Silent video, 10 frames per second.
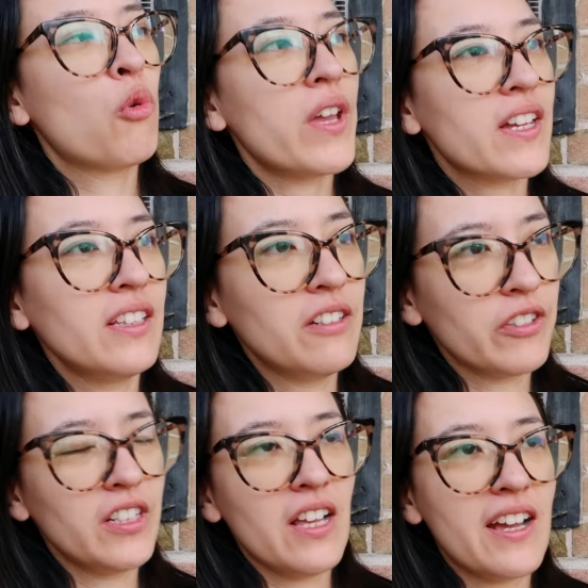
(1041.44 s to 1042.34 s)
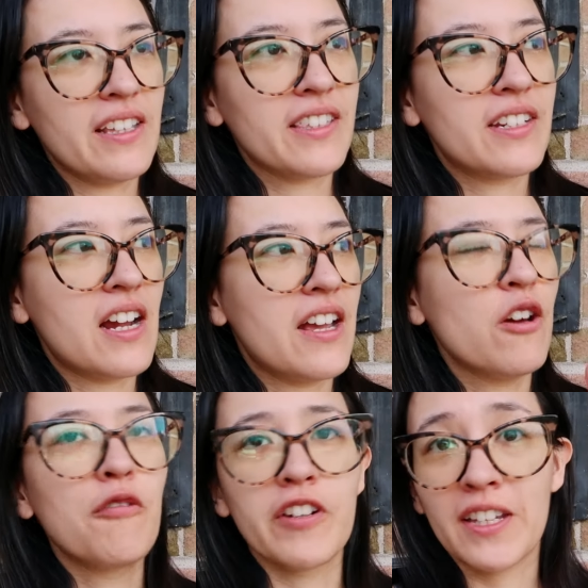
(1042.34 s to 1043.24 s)
quickly realized I
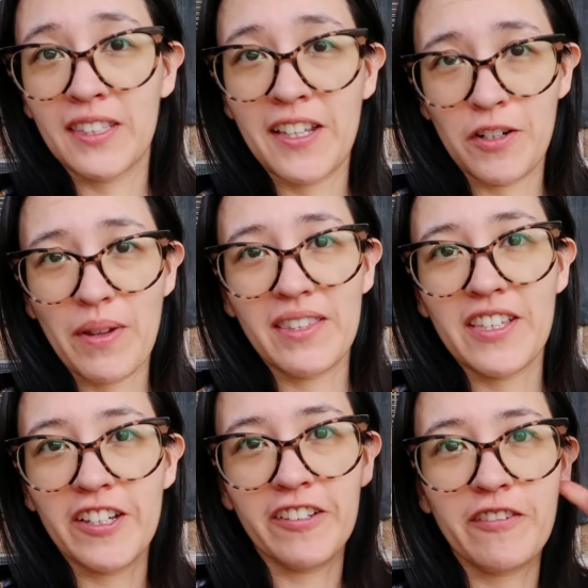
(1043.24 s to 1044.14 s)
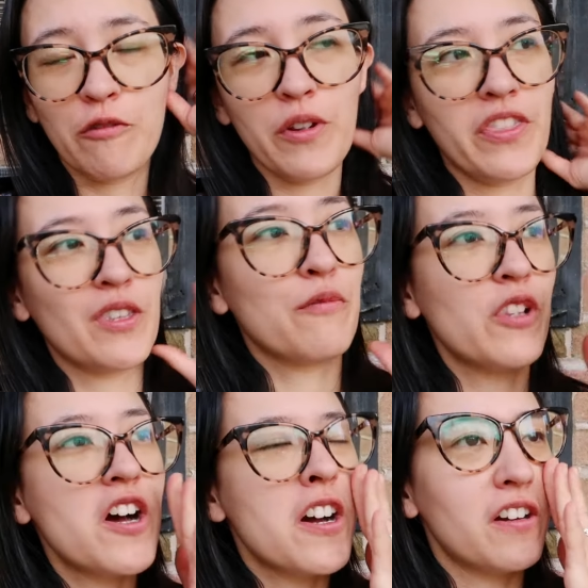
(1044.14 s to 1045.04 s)
overextended myself with this
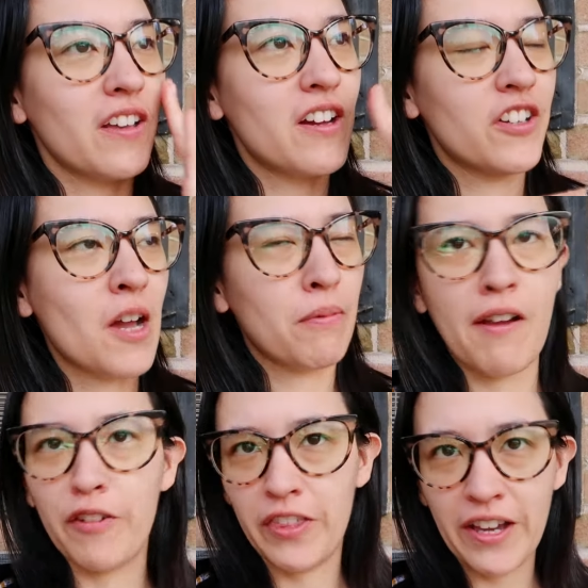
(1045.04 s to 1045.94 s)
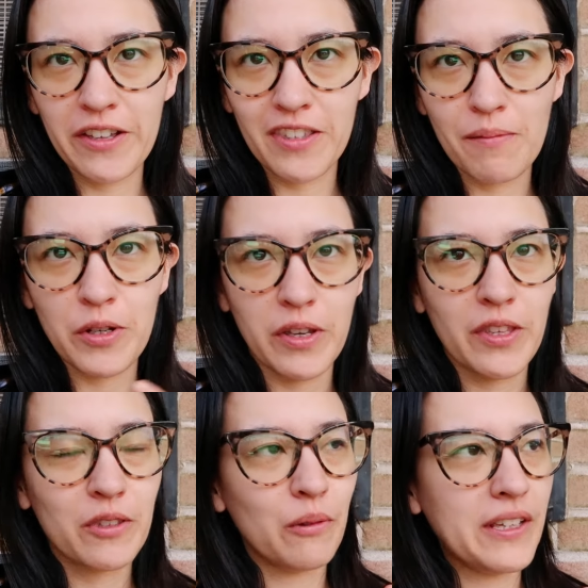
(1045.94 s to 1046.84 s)
vlog on top of everything else I'm doing
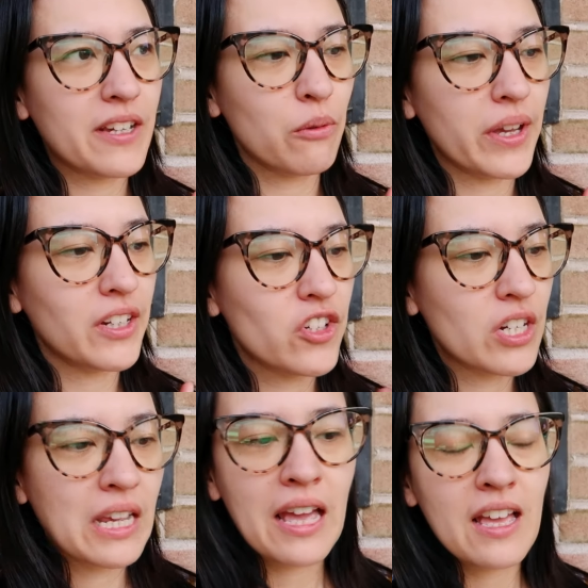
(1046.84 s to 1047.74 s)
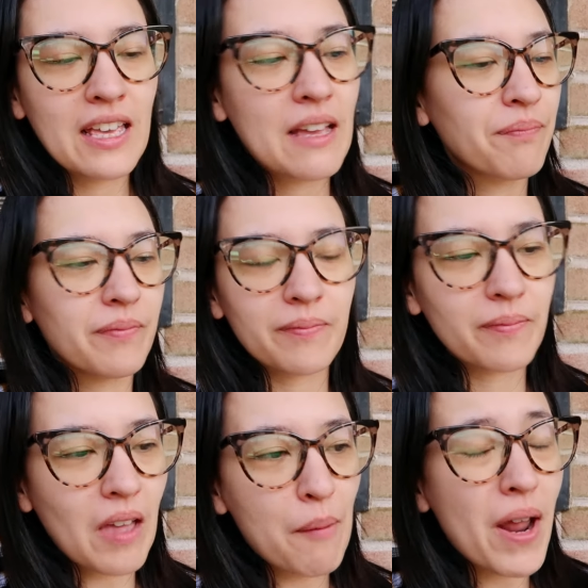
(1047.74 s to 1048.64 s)
this week, which
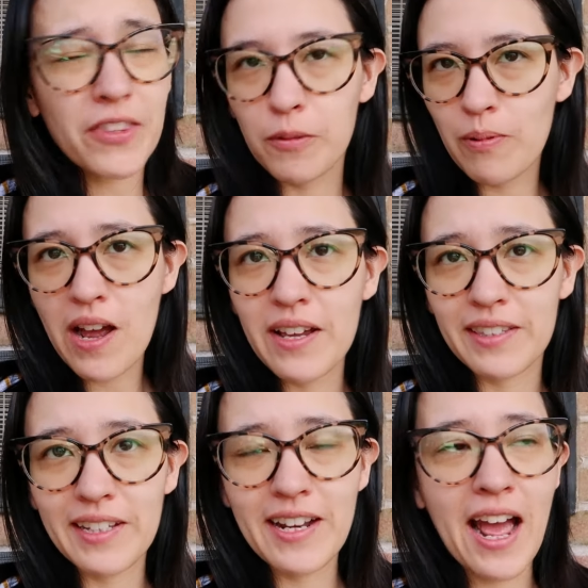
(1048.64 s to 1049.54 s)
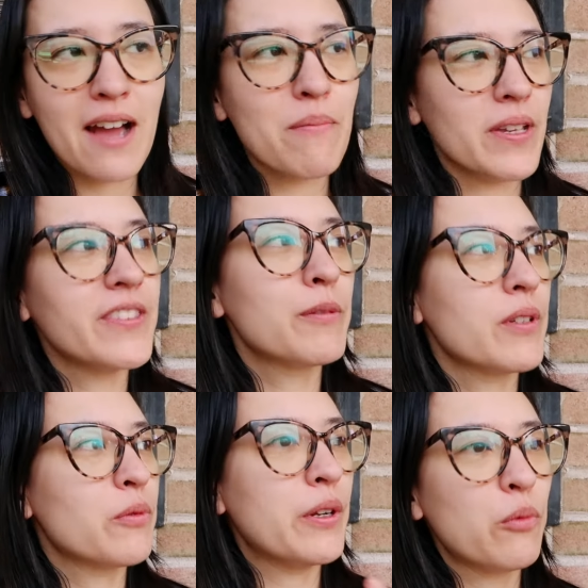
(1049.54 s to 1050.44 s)
I'm not surprised. It happens
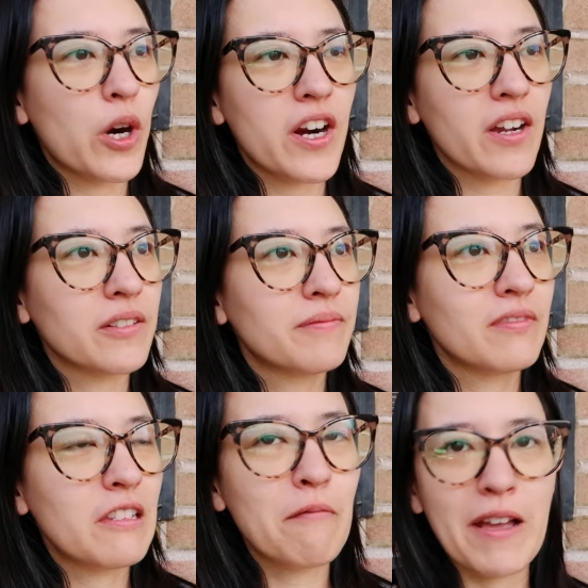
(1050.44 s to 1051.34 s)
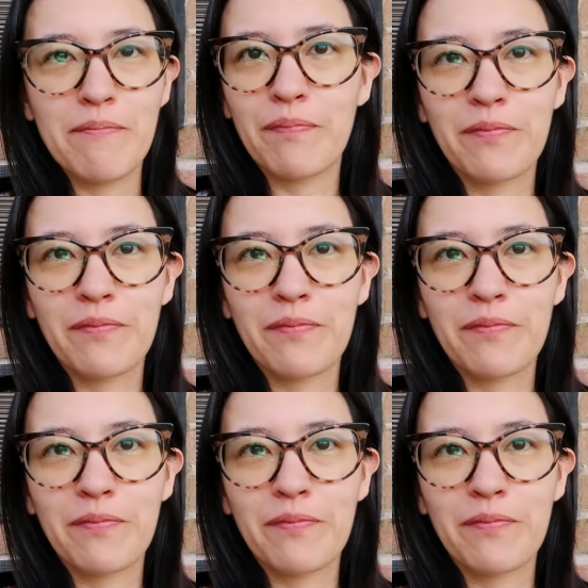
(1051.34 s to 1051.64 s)
between work, my